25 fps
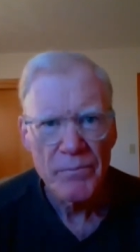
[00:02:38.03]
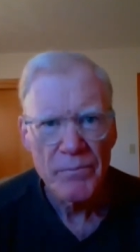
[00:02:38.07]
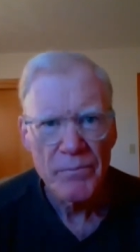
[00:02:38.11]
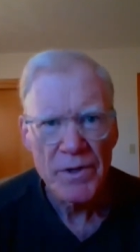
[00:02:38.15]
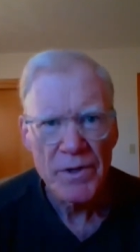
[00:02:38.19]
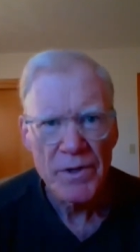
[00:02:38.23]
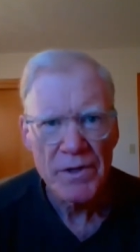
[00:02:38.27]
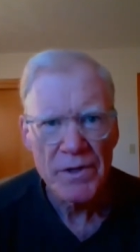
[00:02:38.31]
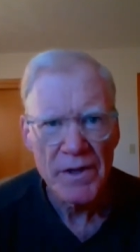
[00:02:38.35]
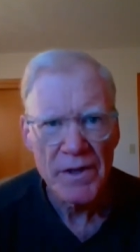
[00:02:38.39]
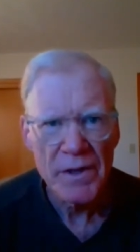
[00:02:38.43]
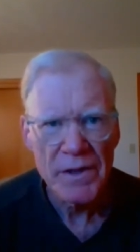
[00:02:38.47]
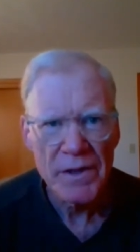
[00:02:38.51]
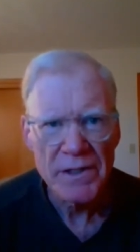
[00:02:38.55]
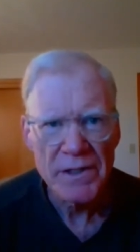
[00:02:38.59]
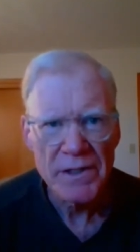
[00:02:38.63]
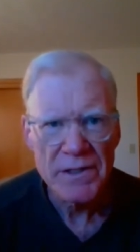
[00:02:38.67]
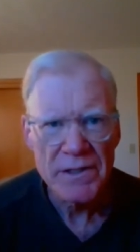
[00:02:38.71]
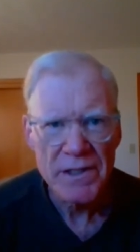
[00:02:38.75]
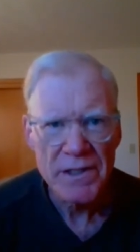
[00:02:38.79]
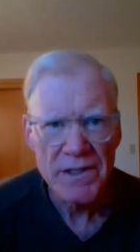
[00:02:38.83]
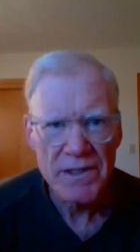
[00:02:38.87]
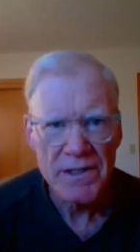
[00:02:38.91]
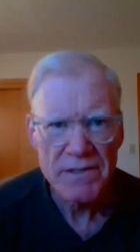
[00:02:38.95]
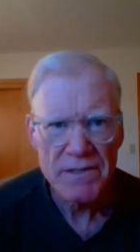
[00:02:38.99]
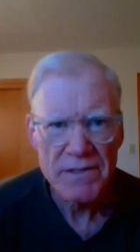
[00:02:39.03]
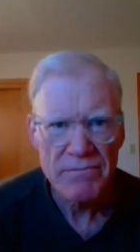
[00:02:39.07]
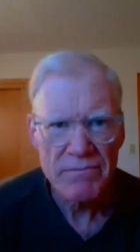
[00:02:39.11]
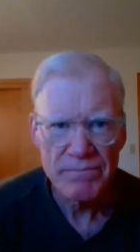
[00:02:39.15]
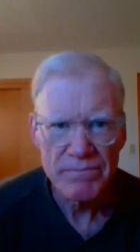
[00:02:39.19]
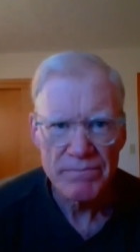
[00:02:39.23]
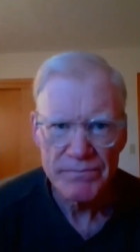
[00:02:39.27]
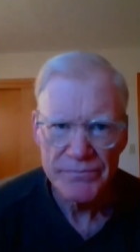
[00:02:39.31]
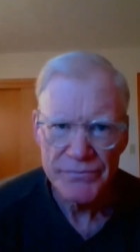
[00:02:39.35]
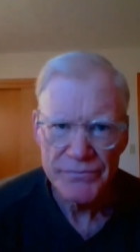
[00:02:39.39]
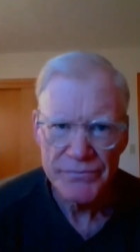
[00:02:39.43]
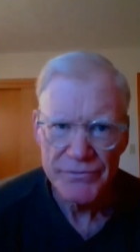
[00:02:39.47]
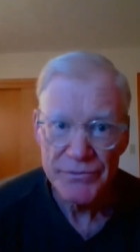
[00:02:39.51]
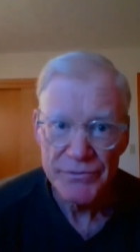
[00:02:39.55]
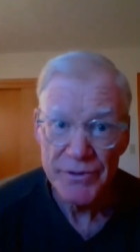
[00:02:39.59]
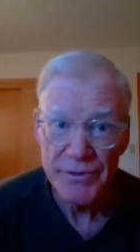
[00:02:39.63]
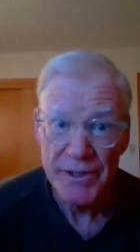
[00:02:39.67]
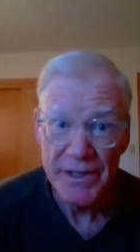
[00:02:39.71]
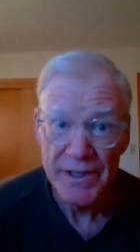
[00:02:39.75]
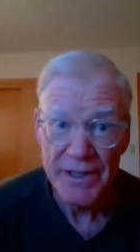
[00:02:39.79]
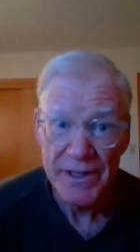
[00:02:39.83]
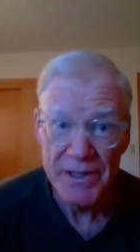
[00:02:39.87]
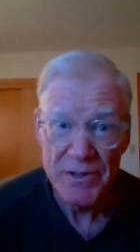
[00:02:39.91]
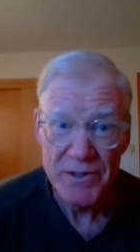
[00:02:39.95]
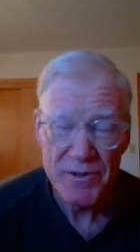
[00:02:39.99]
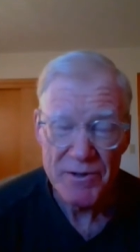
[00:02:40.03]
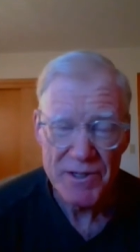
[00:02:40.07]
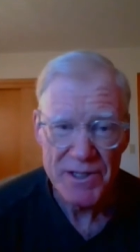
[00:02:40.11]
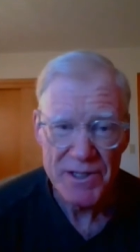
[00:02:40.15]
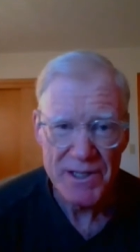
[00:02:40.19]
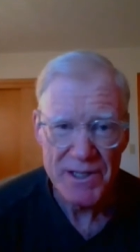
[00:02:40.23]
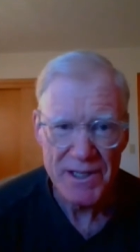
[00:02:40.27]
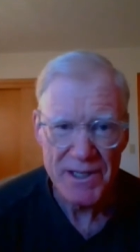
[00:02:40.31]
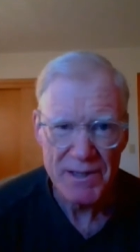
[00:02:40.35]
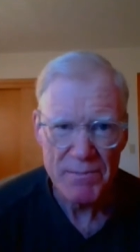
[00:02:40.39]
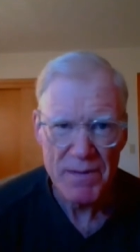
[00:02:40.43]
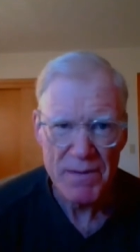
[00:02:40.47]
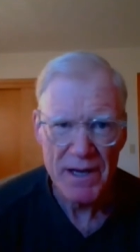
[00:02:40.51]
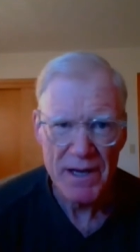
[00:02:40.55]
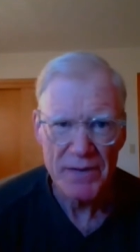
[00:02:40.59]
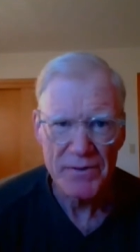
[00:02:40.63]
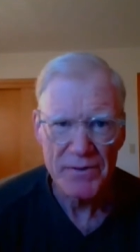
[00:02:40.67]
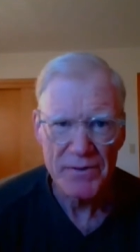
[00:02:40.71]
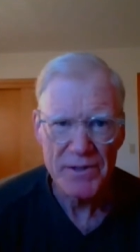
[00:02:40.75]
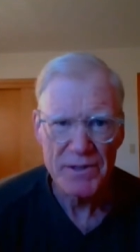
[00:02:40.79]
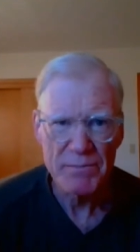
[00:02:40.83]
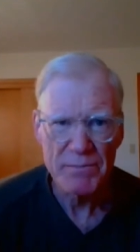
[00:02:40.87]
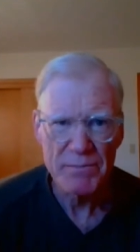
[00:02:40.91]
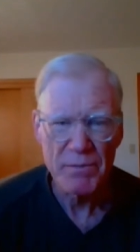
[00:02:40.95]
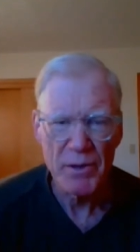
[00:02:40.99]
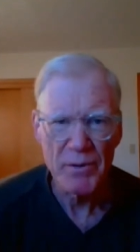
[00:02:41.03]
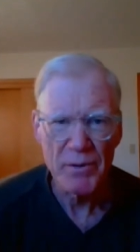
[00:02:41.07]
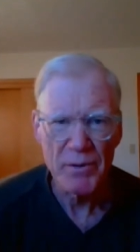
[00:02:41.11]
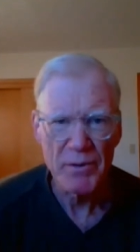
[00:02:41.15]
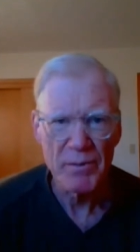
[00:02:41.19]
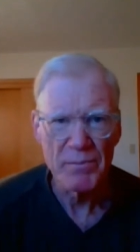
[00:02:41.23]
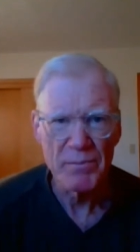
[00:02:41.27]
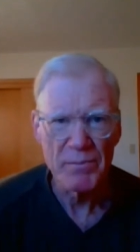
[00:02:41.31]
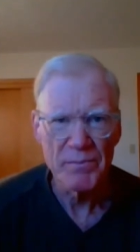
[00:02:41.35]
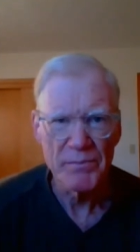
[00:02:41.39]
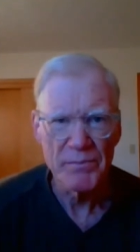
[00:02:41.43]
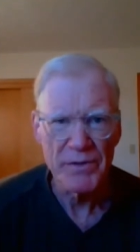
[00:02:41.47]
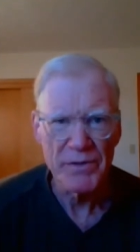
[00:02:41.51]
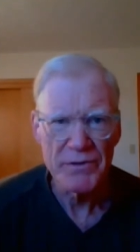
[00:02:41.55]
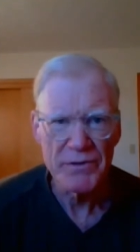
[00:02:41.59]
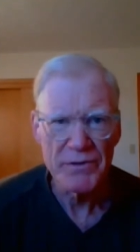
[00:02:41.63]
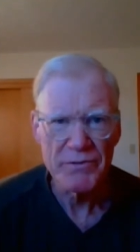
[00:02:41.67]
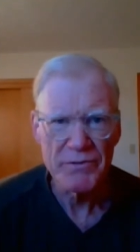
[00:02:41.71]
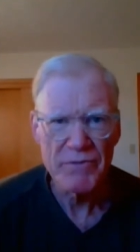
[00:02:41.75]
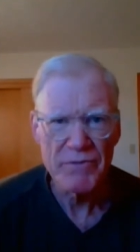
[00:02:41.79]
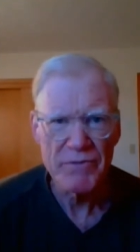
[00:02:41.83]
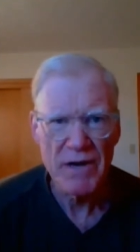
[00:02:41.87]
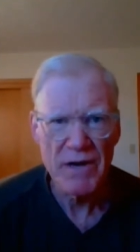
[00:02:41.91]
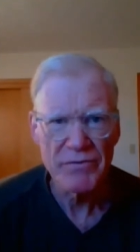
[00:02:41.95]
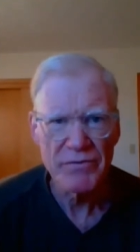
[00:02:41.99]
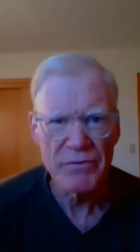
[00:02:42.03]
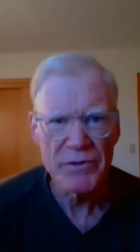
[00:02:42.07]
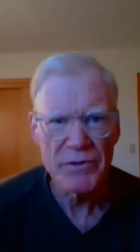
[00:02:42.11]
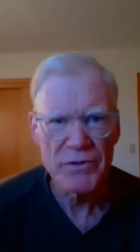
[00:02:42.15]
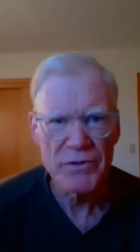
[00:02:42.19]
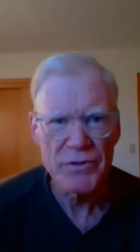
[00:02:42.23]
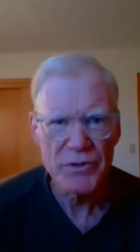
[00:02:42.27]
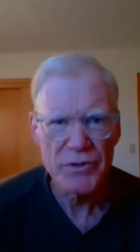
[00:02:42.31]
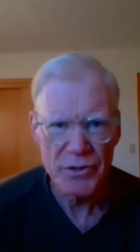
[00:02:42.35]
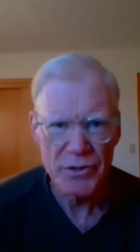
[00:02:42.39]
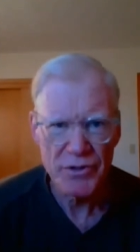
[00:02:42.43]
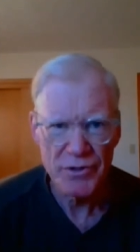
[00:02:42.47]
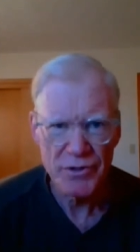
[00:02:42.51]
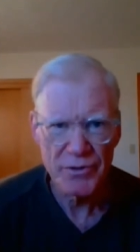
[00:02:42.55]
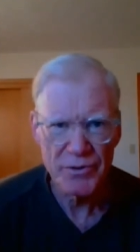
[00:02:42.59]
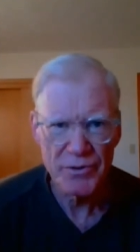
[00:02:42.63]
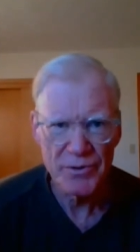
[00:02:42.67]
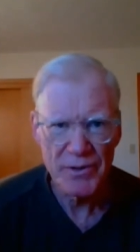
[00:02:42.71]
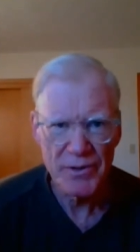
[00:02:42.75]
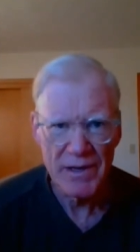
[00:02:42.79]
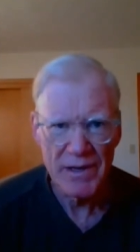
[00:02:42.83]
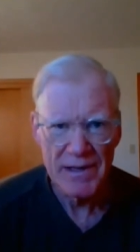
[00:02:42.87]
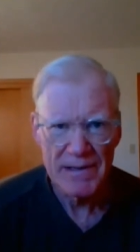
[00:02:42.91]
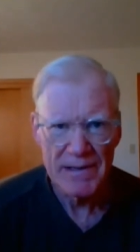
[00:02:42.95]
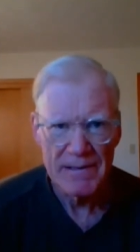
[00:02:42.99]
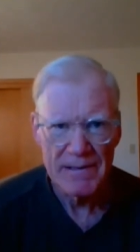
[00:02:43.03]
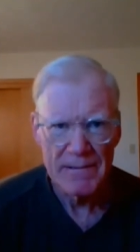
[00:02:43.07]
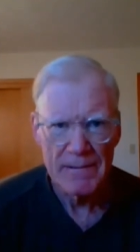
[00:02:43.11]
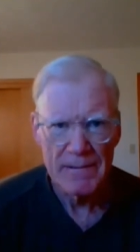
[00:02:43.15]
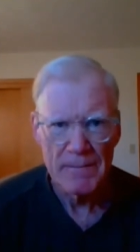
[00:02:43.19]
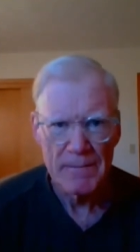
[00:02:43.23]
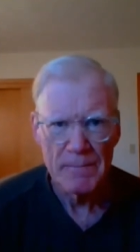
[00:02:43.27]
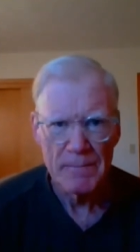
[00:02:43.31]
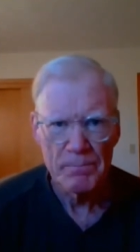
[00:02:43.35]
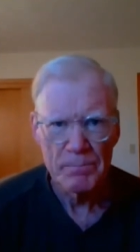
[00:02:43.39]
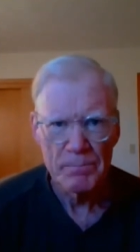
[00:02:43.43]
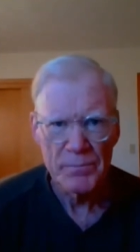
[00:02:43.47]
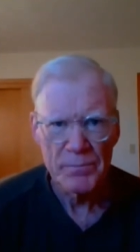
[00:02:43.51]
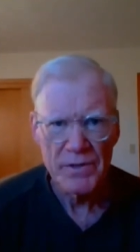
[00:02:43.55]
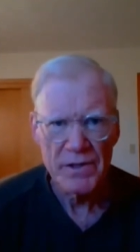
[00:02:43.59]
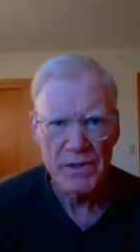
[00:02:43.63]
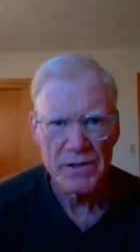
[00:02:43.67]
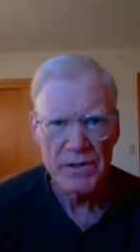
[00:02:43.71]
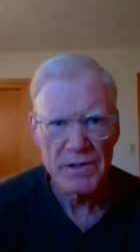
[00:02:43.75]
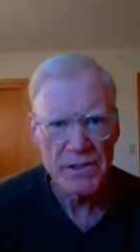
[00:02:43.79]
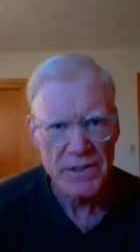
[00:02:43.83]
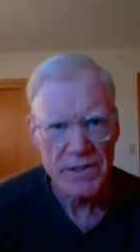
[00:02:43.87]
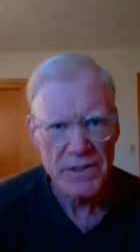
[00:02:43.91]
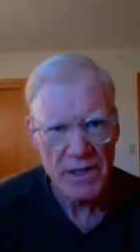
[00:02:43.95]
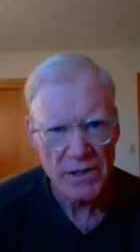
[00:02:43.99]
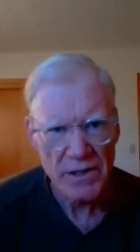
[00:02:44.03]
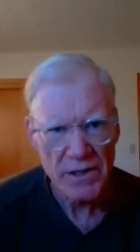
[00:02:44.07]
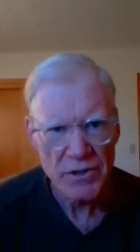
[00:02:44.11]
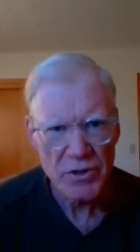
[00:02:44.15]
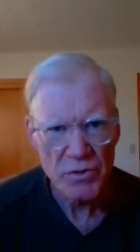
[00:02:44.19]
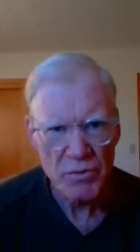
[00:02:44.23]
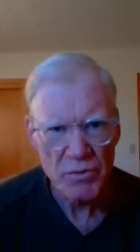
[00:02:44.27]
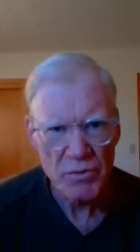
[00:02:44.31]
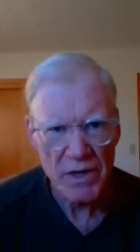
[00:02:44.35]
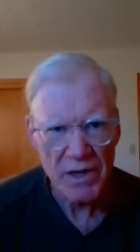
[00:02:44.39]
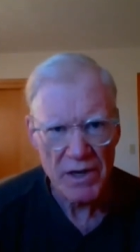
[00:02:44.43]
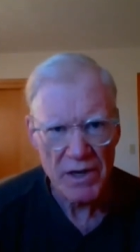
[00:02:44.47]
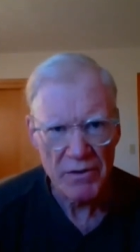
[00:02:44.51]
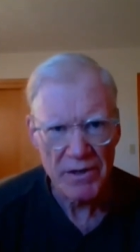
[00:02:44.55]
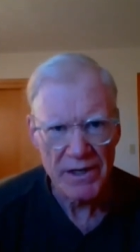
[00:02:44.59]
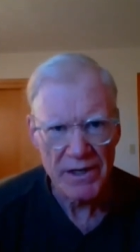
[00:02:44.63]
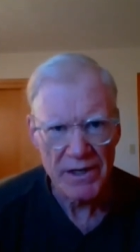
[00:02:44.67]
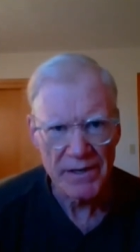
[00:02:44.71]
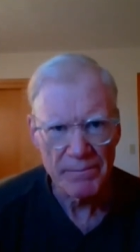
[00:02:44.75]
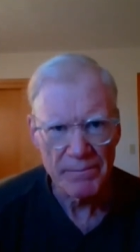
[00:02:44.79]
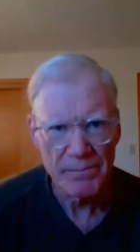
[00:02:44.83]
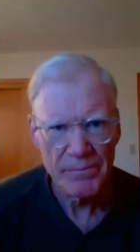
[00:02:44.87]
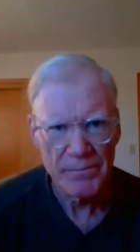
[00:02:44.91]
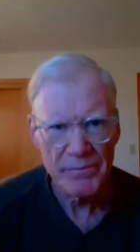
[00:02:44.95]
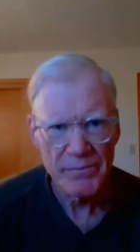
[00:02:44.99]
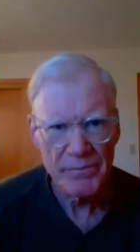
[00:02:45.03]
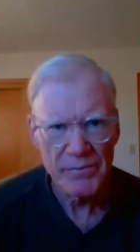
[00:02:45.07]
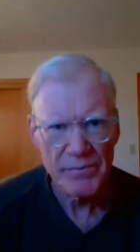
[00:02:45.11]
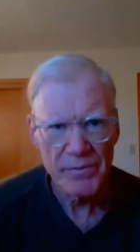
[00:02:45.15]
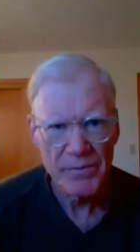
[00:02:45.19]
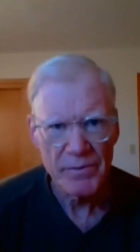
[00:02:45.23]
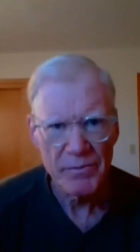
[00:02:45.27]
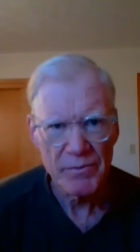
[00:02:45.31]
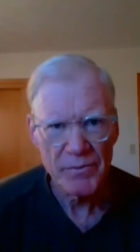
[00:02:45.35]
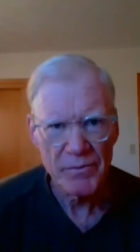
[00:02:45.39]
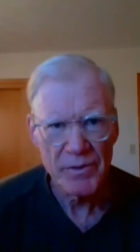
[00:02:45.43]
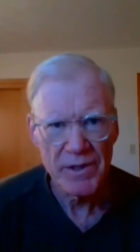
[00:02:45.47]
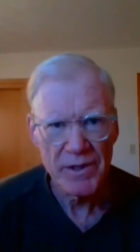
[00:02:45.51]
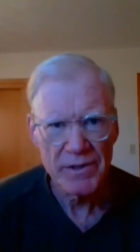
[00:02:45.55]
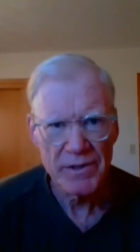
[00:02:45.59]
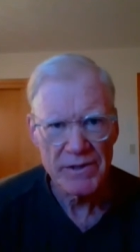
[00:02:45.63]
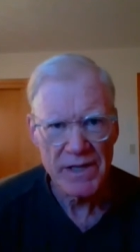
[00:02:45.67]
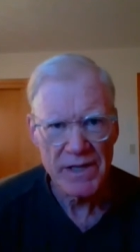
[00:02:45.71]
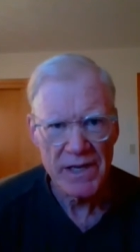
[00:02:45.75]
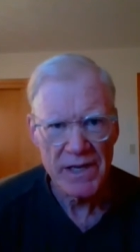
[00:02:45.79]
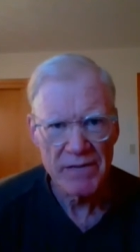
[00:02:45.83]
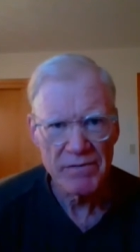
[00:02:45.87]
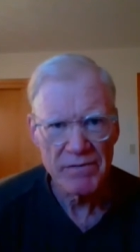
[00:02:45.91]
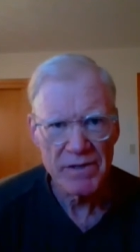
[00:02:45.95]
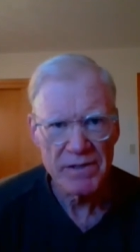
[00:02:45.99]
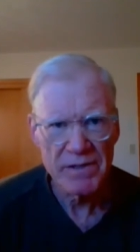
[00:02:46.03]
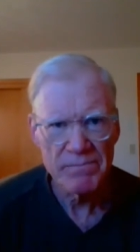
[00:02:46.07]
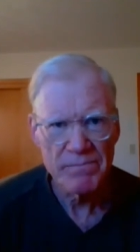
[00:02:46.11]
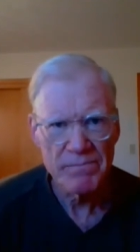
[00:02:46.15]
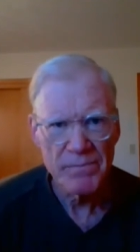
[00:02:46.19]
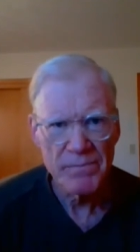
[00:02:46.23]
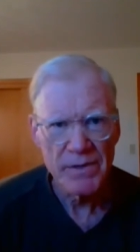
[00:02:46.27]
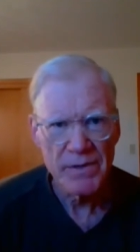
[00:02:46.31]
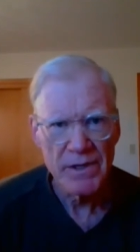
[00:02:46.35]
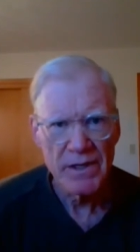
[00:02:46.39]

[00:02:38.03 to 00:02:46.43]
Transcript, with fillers: One of the things that's really interesting about this poem is reference to the sanctuary where David,